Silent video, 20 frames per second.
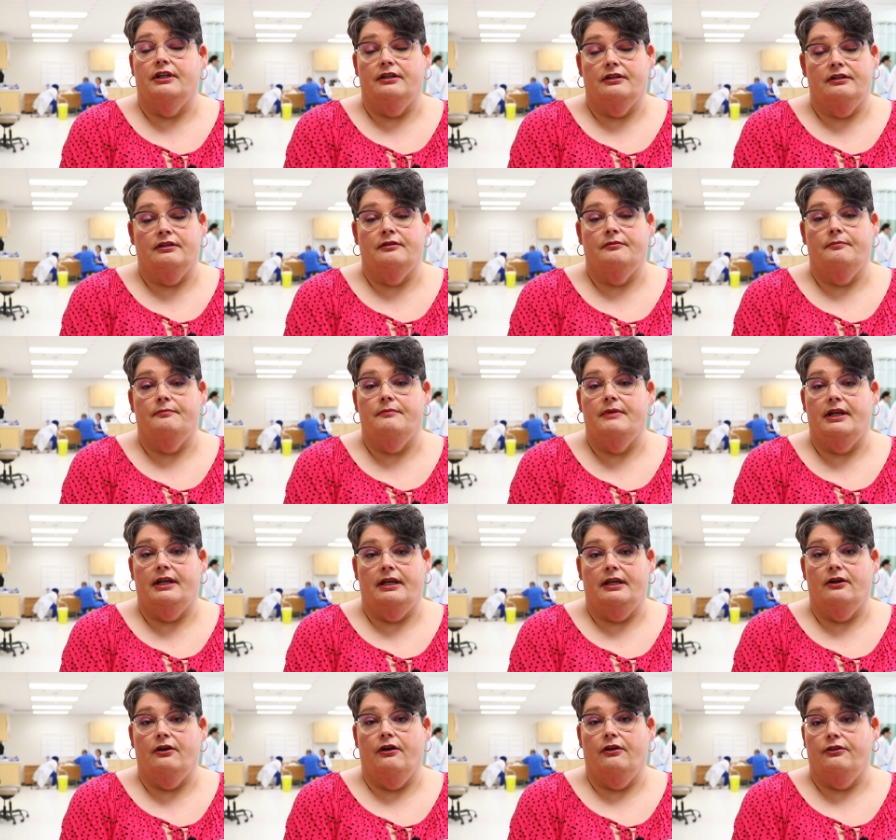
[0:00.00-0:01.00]
than
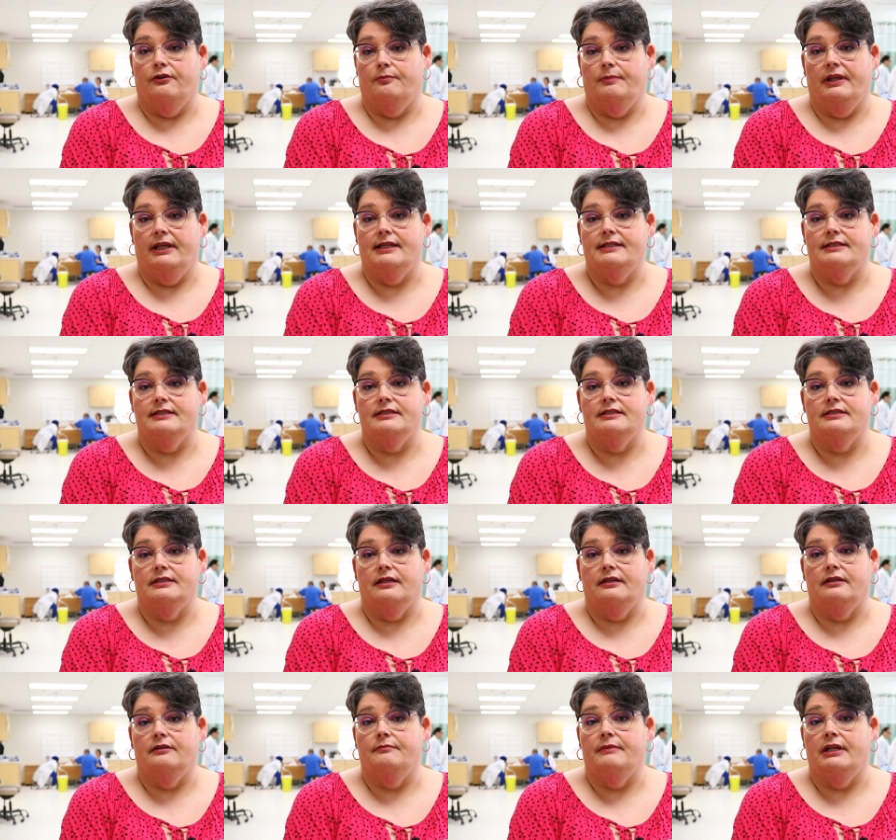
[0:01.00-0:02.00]
many other places,
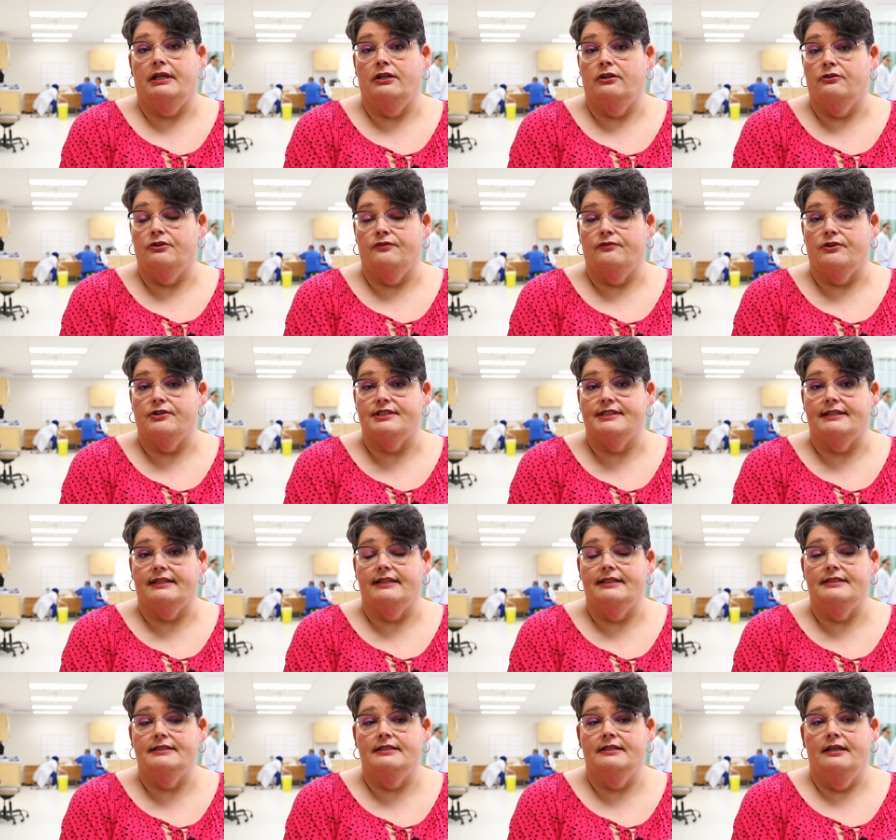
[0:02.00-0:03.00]
uh, many
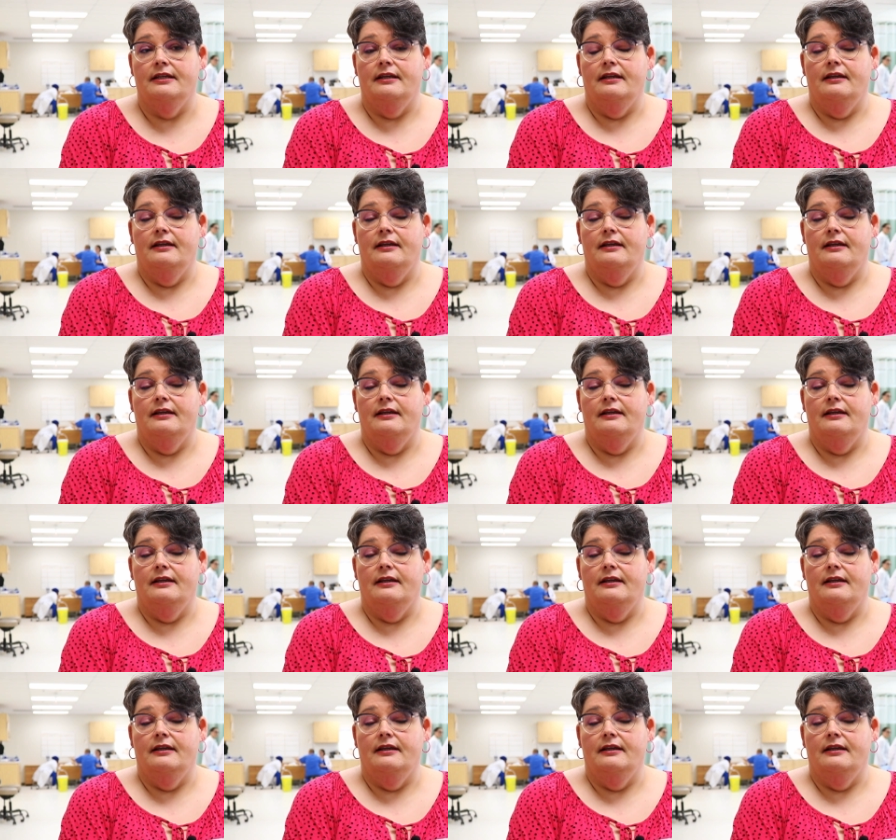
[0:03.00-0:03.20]
universities,